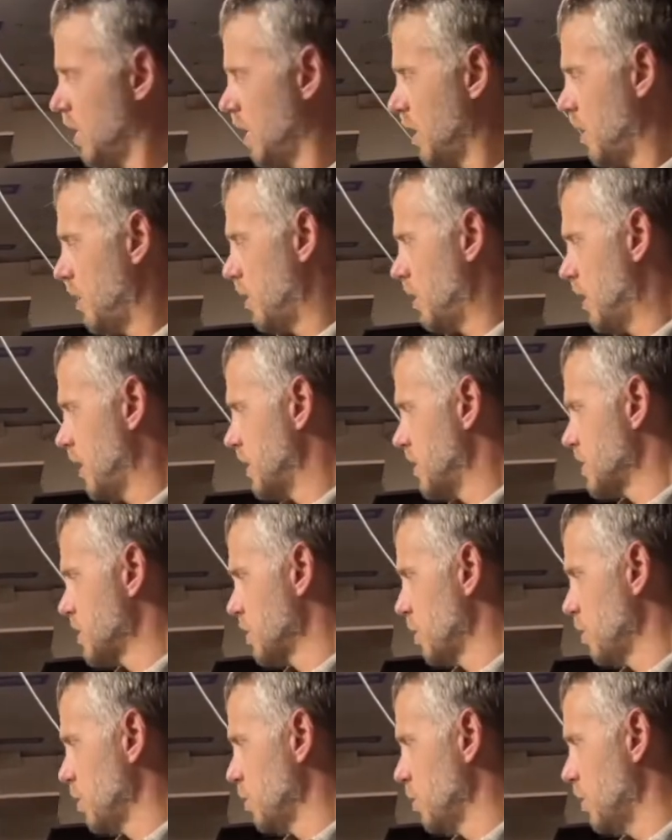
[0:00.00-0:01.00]
All right,
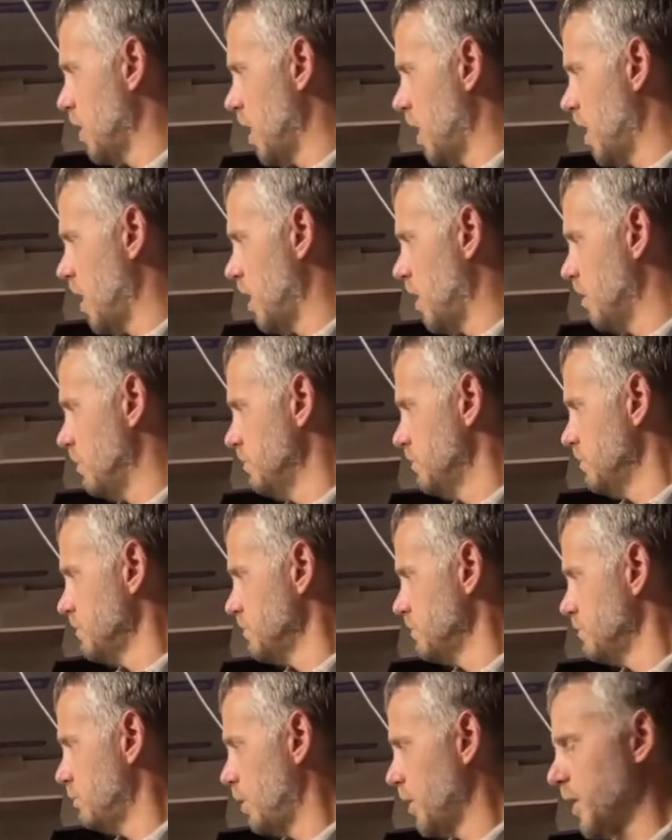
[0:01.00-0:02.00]
so
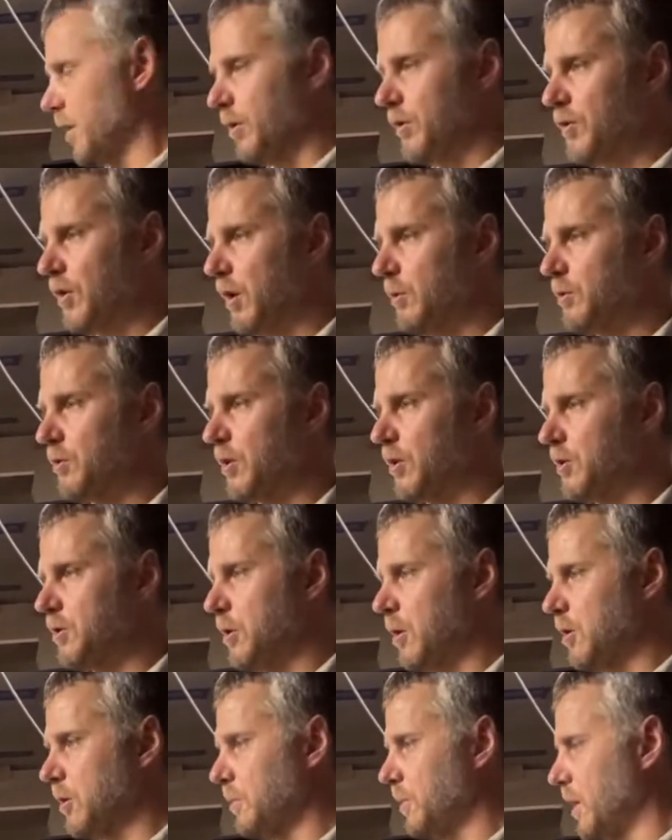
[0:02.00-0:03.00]
what else? I was going to
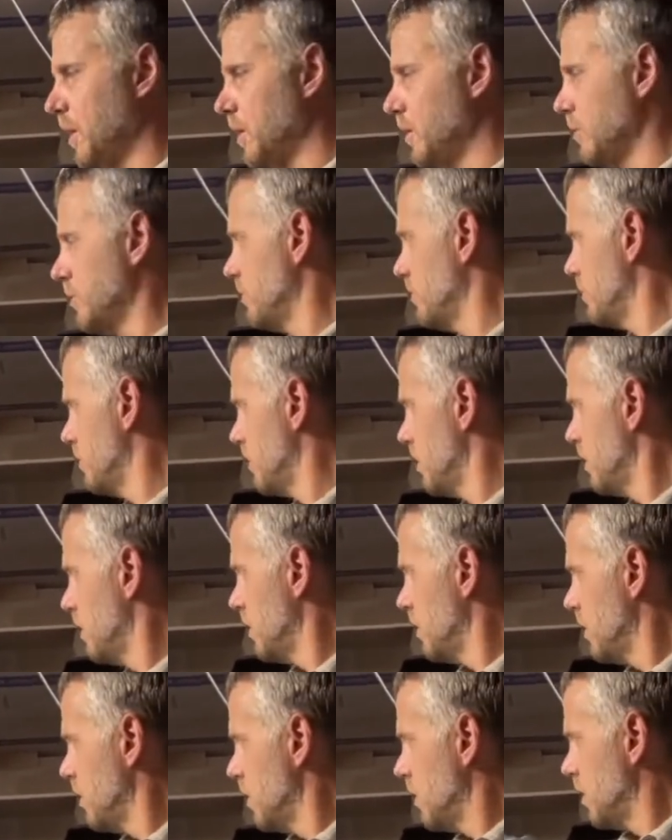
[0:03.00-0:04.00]
talk about
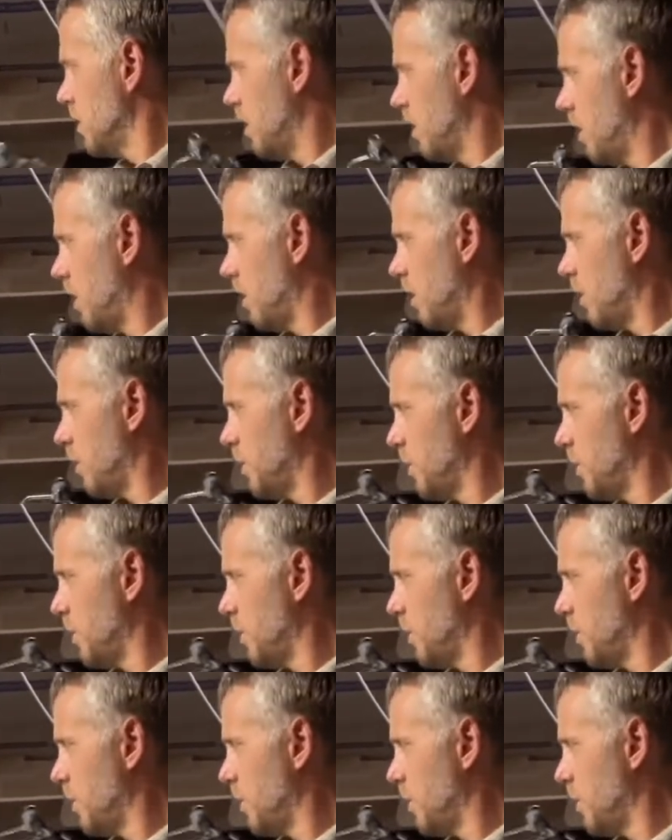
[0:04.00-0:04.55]
the